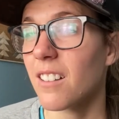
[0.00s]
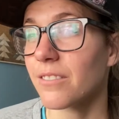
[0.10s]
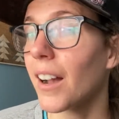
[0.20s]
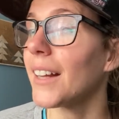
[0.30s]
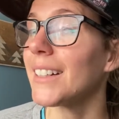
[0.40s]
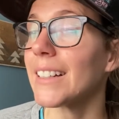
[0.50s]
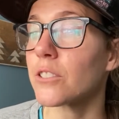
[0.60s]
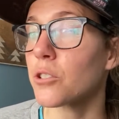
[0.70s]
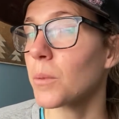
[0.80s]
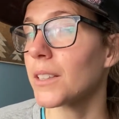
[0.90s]
Find an
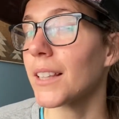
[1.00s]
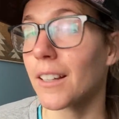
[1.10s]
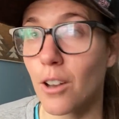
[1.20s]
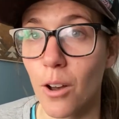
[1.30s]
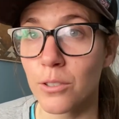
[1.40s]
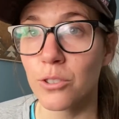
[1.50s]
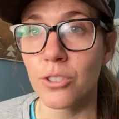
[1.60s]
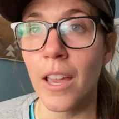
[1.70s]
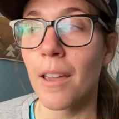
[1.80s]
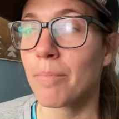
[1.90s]
instrument that calls your
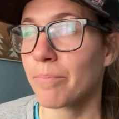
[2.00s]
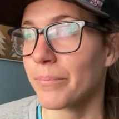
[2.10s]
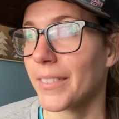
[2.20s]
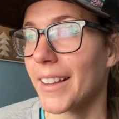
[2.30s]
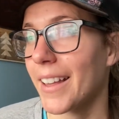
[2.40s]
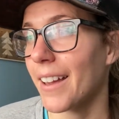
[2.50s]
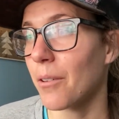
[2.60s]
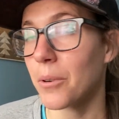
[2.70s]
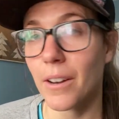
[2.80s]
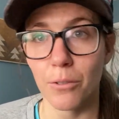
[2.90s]
name
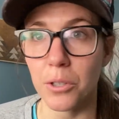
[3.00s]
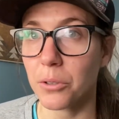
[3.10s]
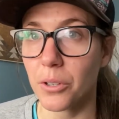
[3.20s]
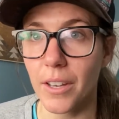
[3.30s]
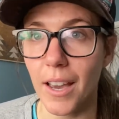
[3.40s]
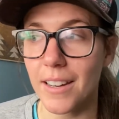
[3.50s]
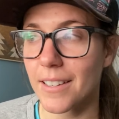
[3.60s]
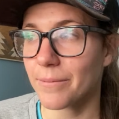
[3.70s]
whenever you look at it.